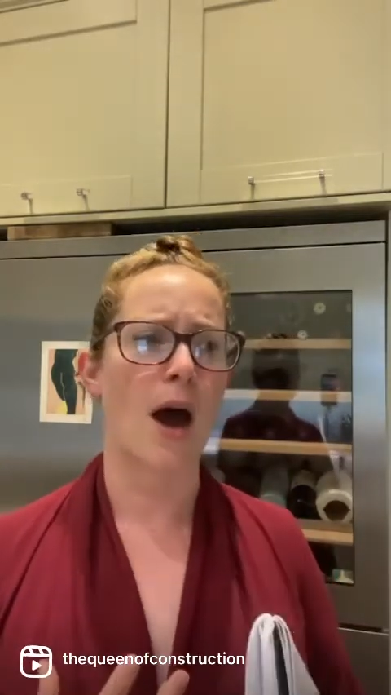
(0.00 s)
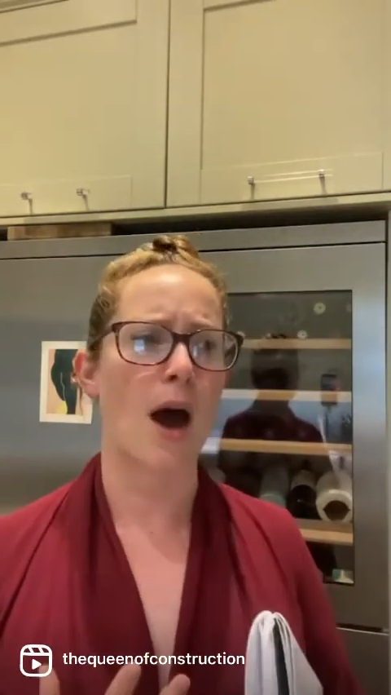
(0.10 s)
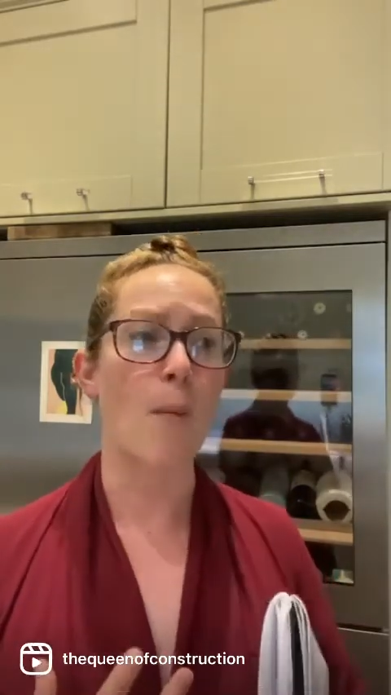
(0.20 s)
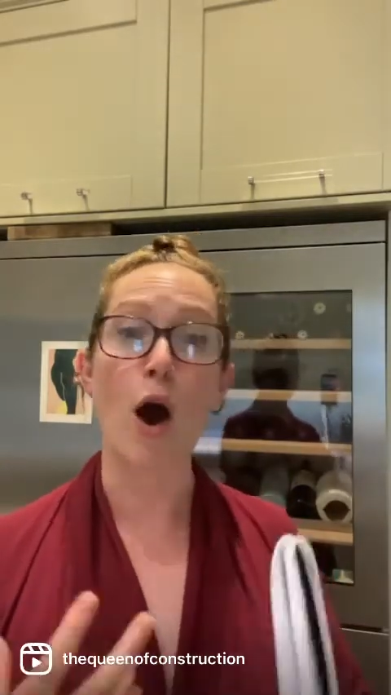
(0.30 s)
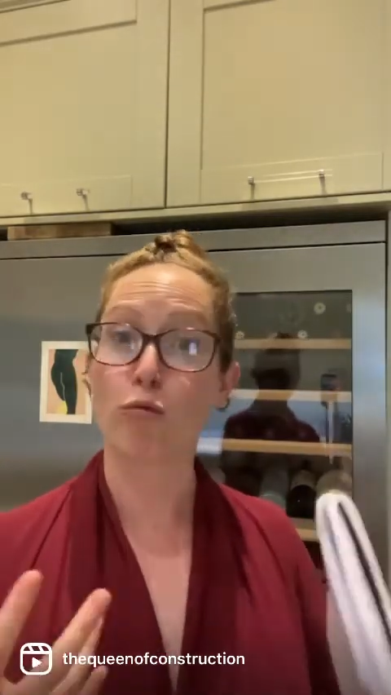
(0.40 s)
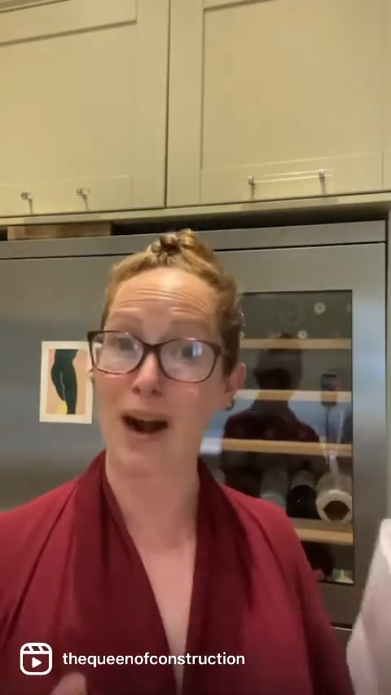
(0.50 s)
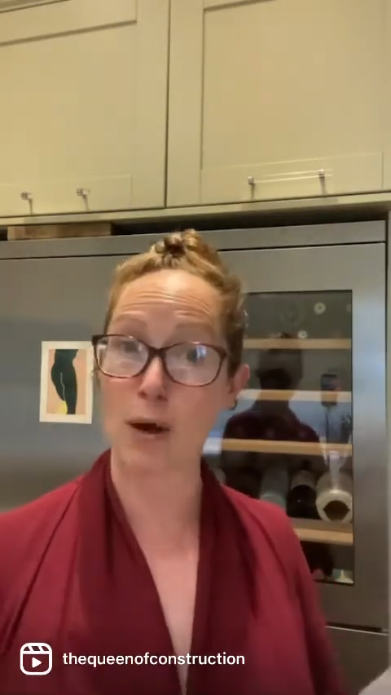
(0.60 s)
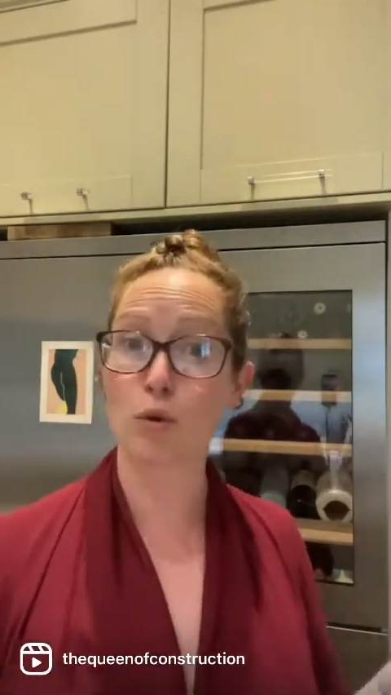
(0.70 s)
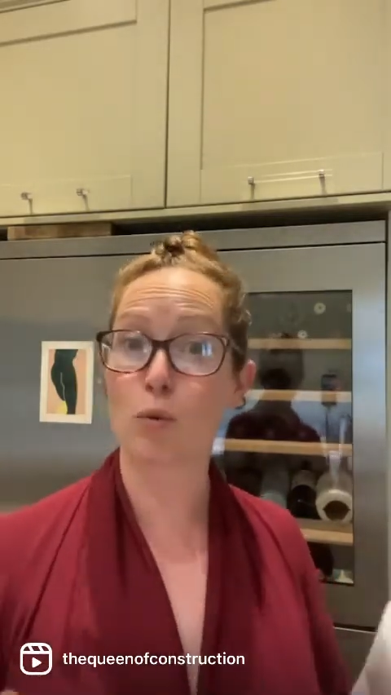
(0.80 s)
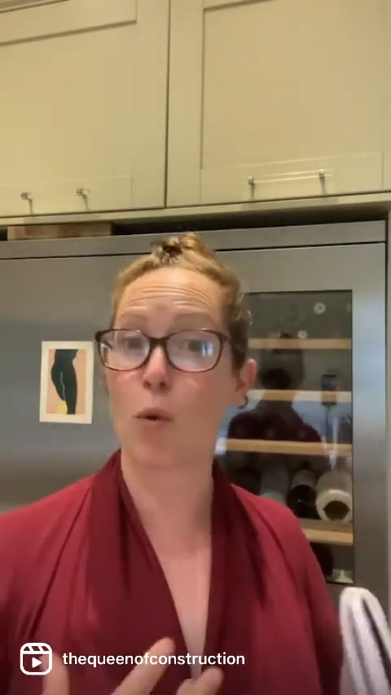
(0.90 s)

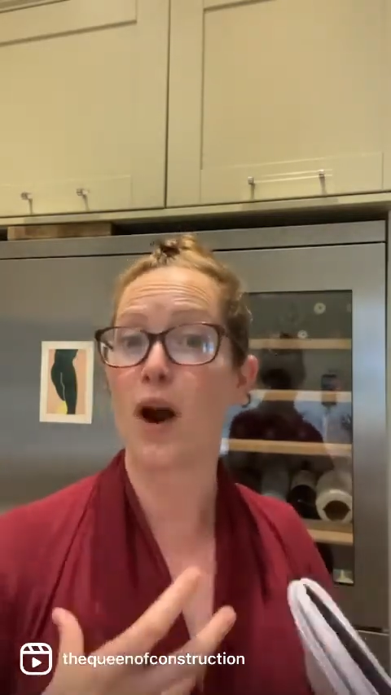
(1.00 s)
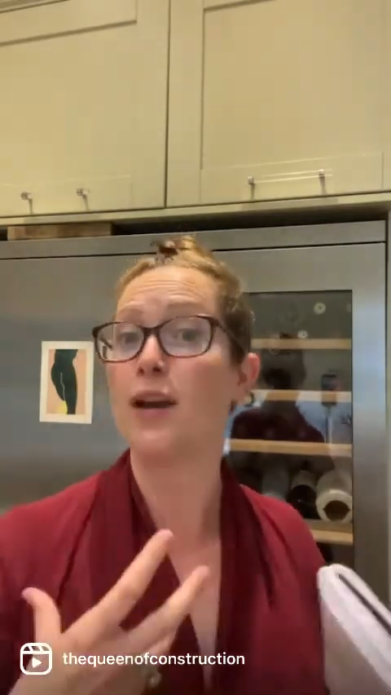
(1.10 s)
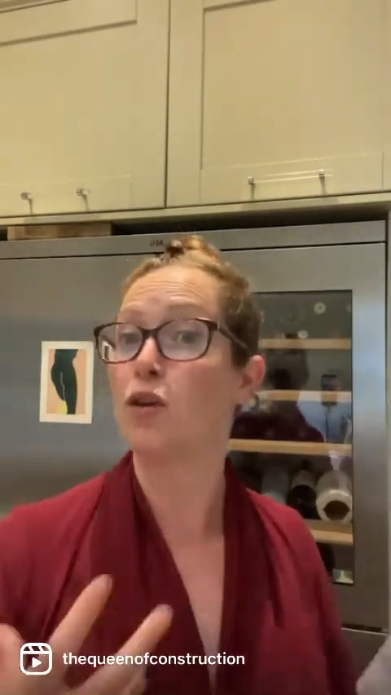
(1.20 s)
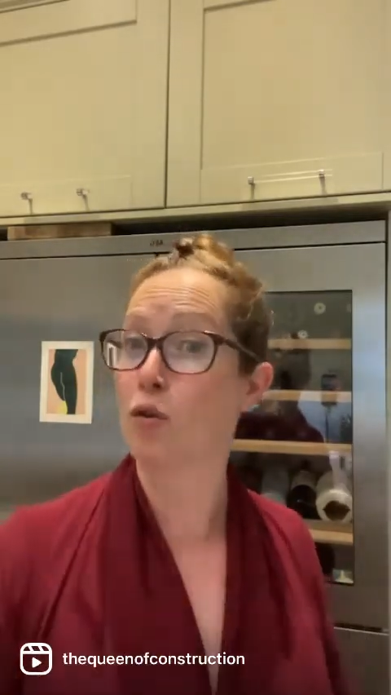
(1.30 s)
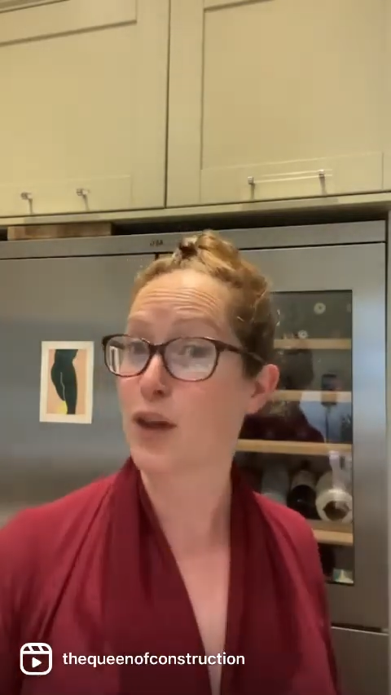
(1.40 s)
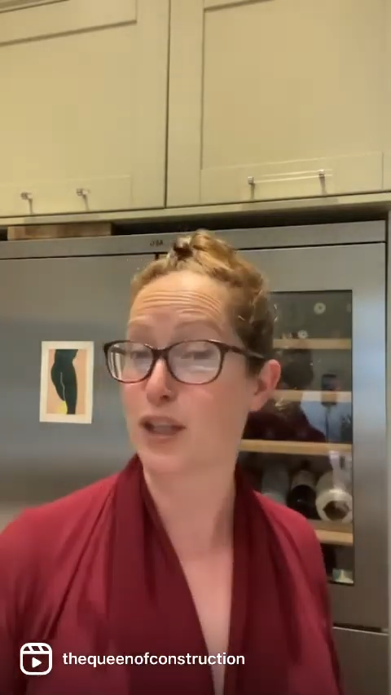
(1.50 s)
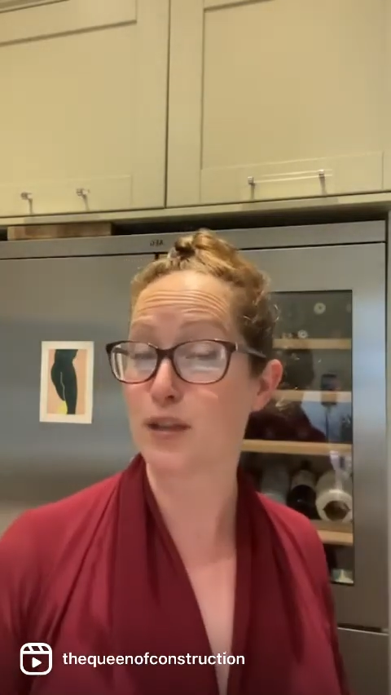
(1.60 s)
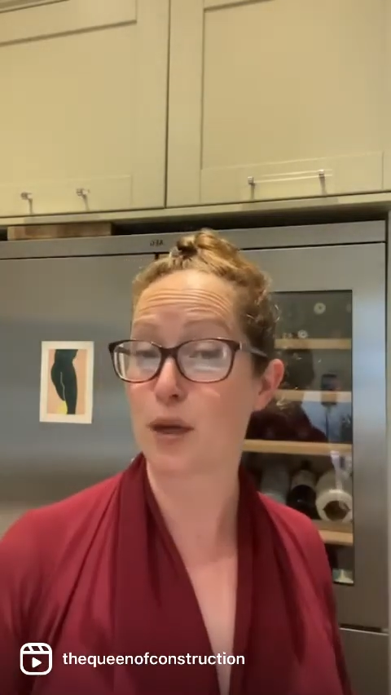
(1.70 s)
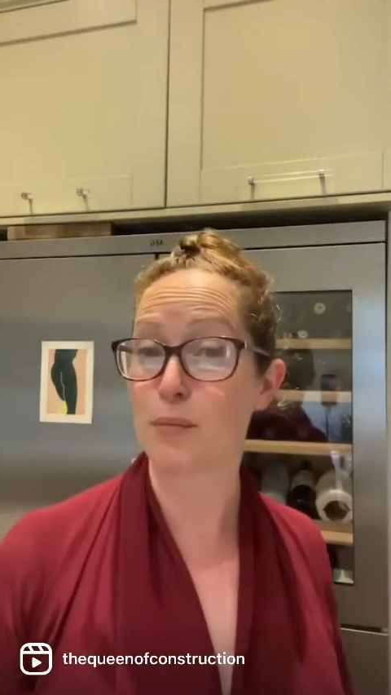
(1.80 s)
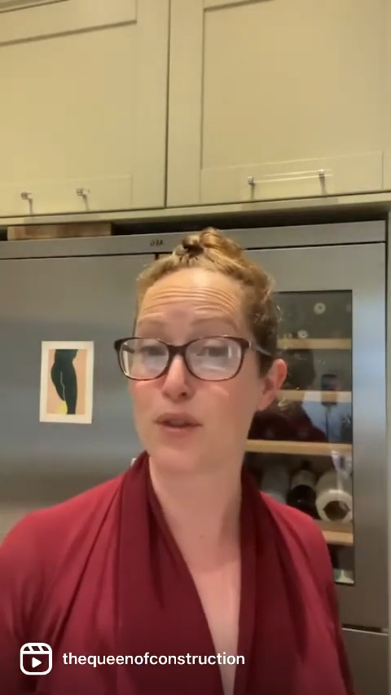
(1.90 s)
around wine and the
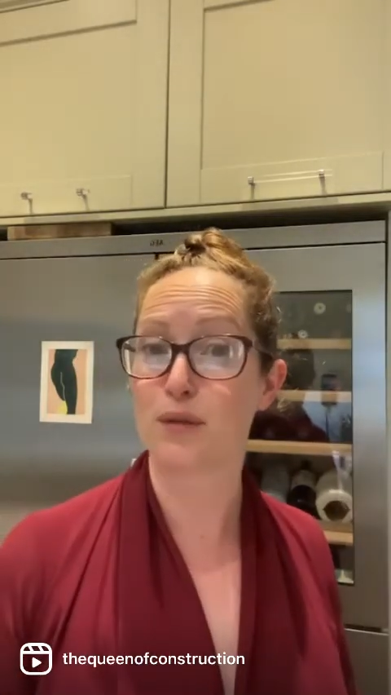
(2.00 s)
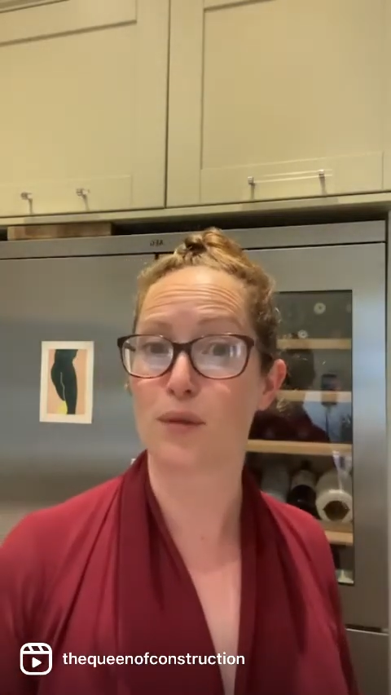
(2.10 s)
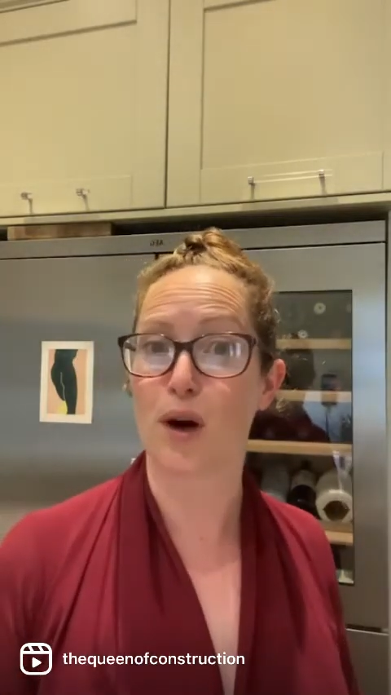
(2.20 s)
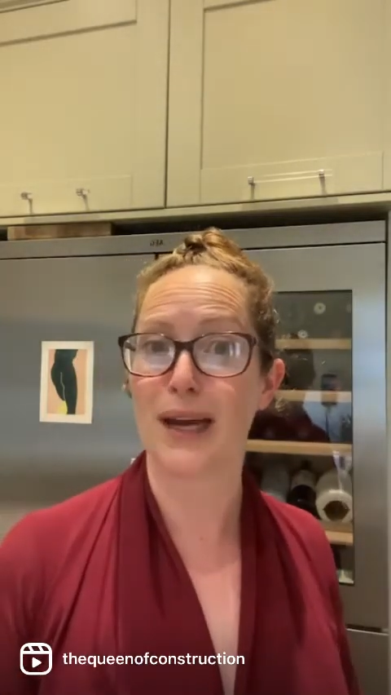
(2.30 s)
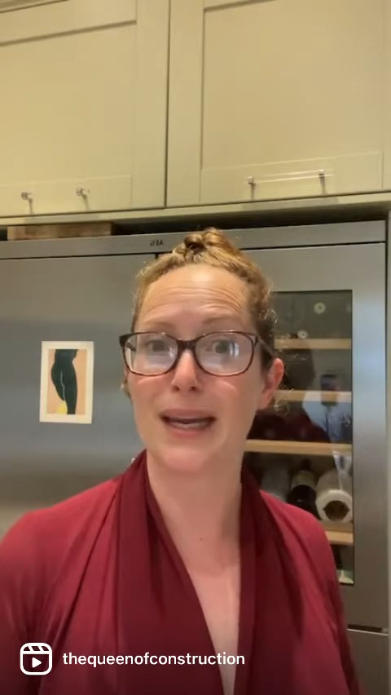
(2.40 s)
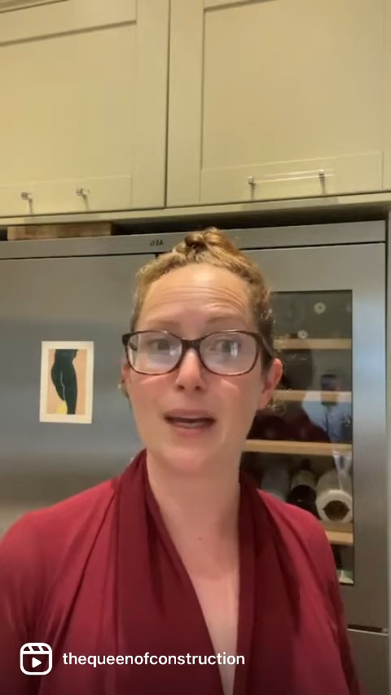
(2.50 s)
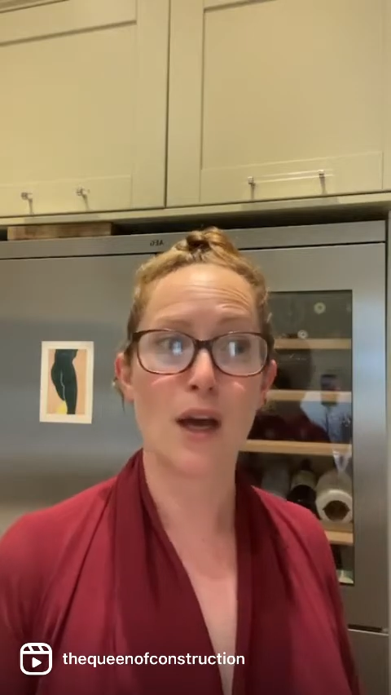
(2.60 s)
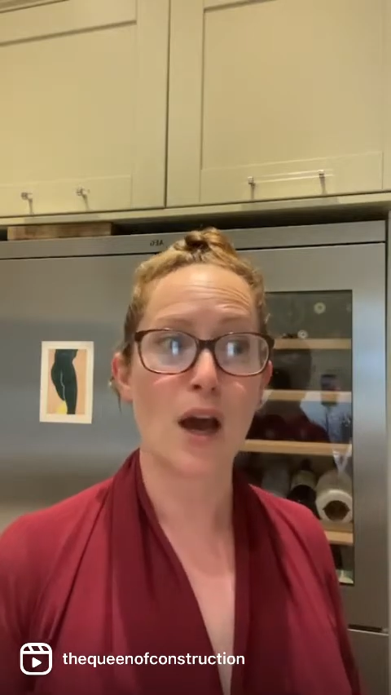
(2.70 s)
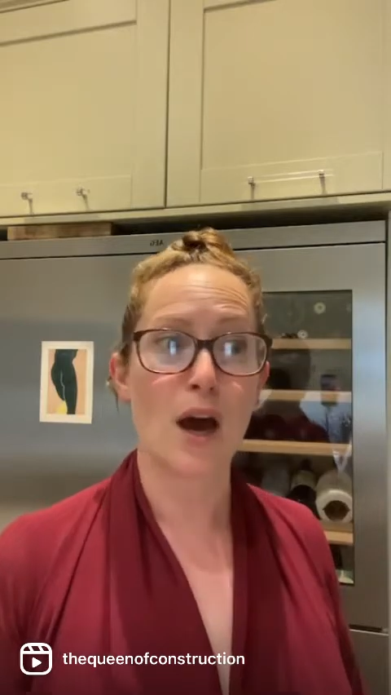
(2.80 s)
consumption of wine,